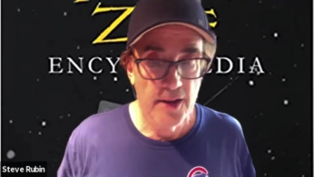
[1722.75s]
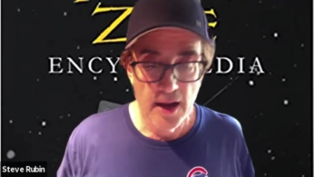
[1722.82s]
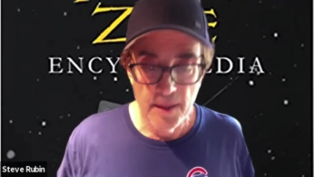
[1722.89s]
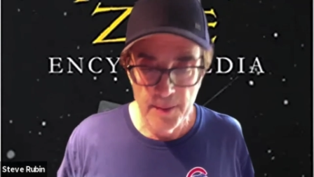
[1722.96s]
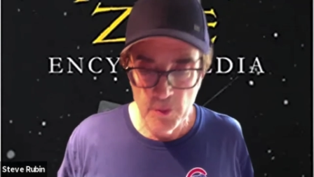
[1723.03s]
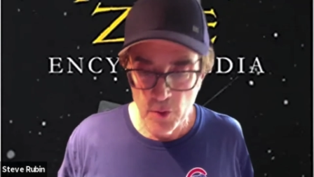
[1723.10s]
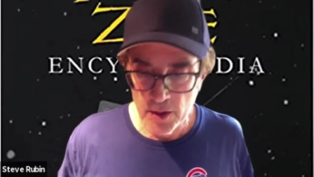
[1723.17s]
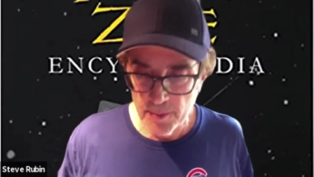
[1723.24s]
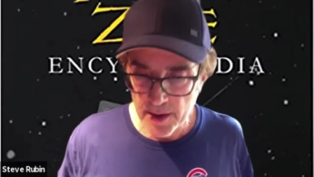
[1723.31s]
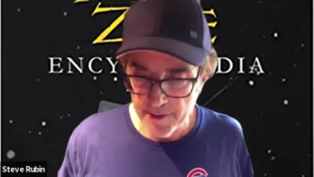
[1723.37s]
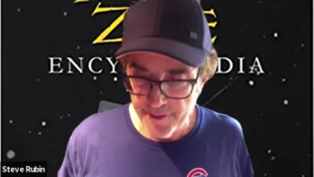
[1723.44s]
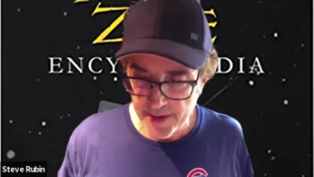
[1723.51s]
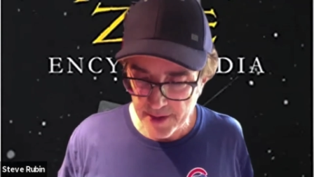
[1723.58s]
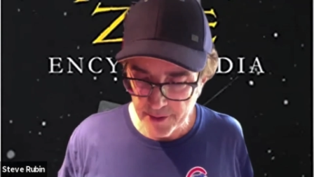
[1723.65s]
I mean, one of my
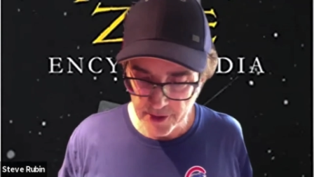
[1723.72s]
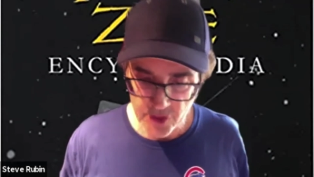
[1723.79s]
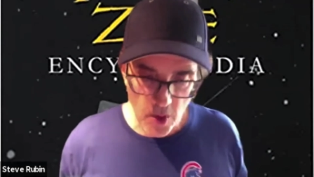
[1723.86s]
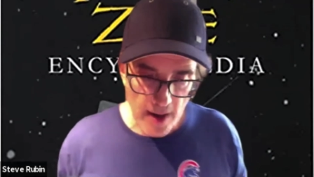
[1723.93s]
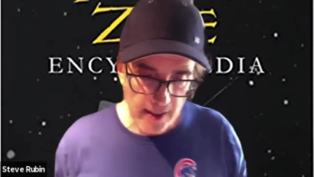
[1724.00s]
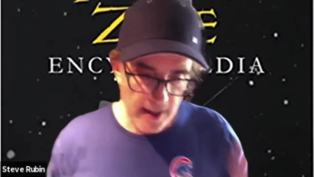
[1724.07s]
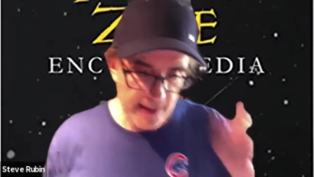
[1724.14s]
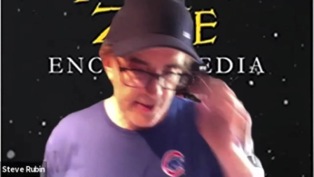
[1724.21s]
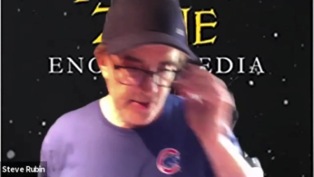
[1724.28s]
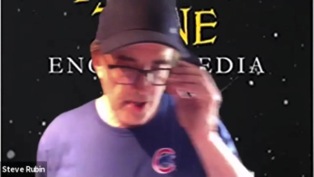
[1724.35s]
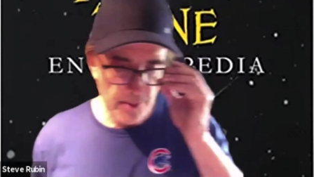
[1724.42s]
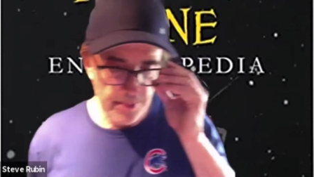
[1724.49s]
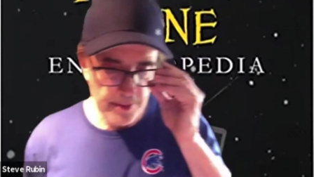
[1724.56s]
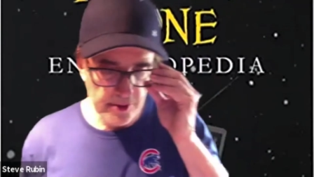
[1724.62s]
favorite Twilight's
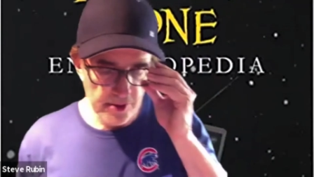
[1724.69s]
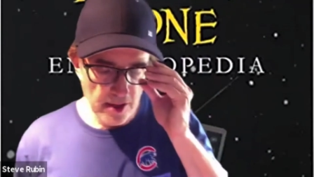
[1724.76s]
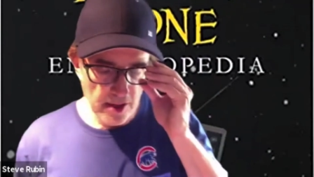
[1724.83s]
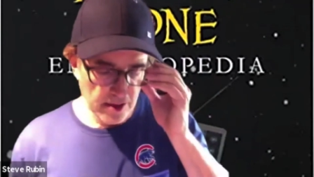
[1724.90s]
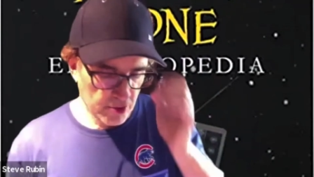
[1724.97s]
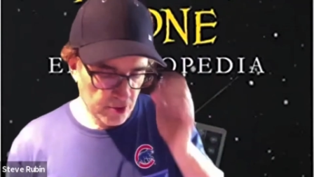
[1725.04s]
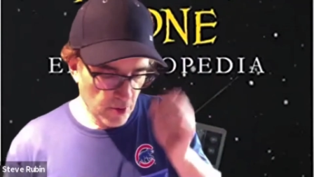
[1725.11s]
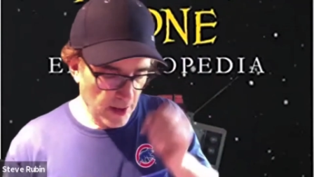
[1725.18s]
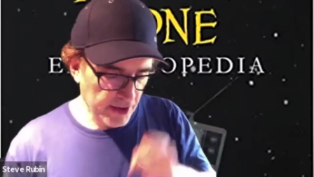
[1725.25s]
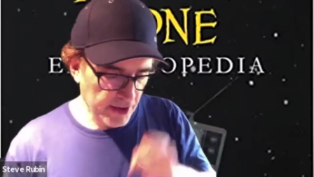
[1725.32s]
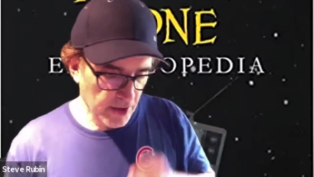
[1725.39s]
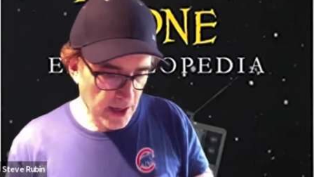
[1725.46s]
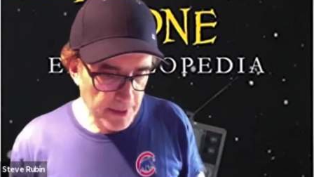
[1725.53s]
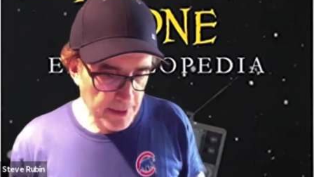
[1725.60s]
up uh, Twilight
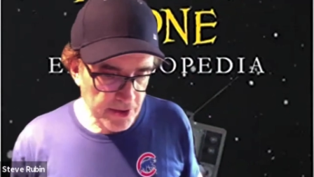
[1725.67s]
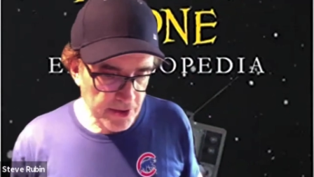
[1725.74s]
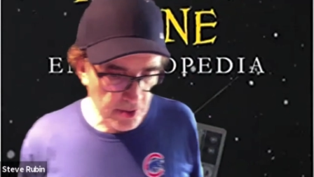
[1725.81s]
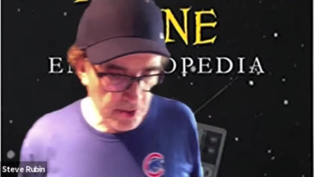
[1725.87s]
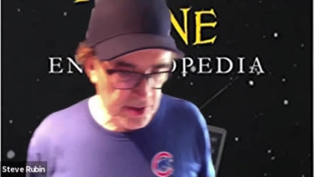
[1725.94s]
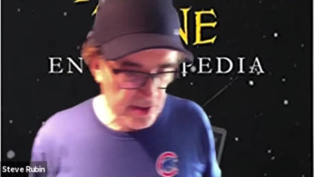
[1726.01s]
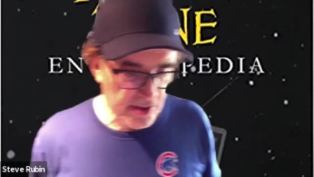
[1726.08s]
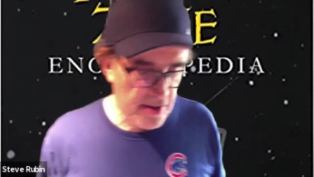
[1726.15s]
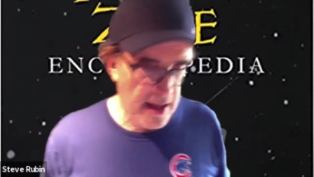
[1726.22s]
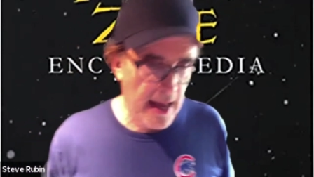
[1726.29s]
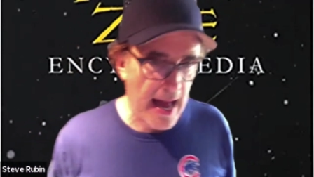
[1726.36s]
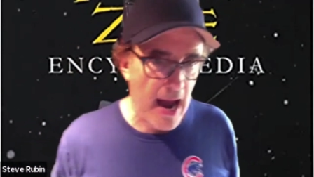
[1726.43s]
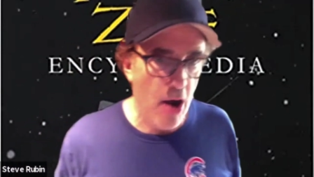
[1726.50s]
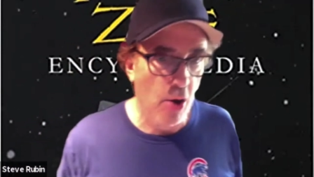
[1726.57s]
Zone episodes is the
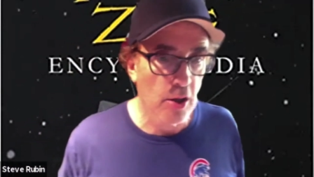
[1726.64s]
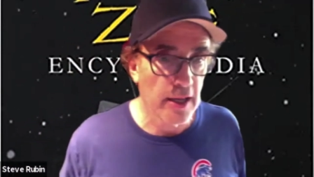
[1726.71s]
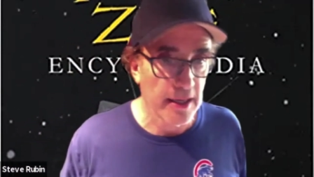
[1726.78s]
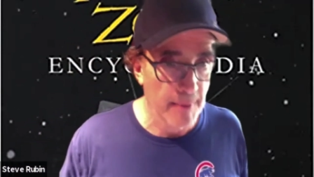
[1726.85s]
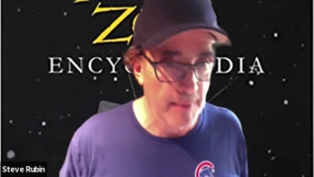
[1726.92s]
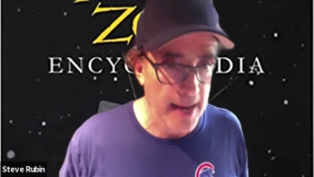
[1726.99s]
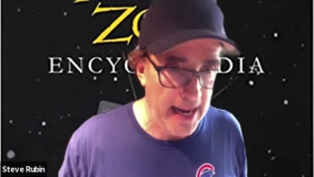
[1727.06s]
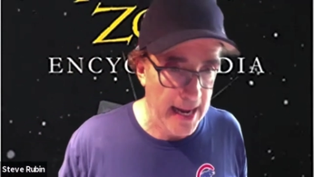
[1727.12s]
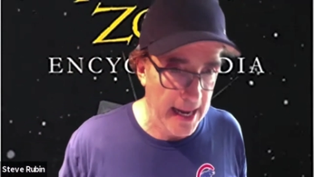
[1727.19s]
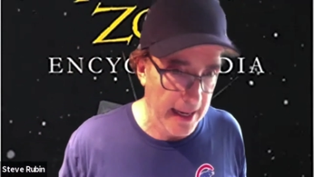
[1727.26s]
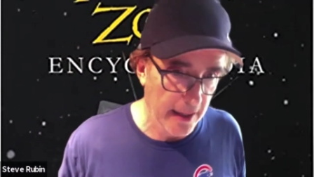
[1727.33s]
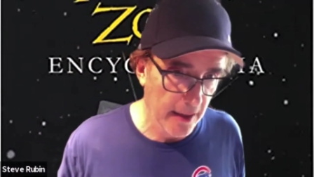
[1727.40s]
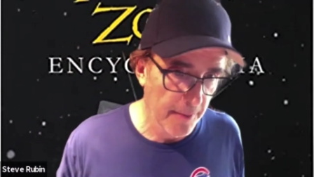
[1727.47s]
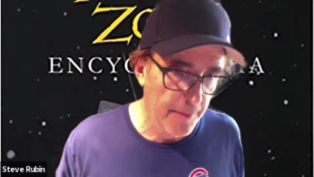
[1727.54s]
Howling Man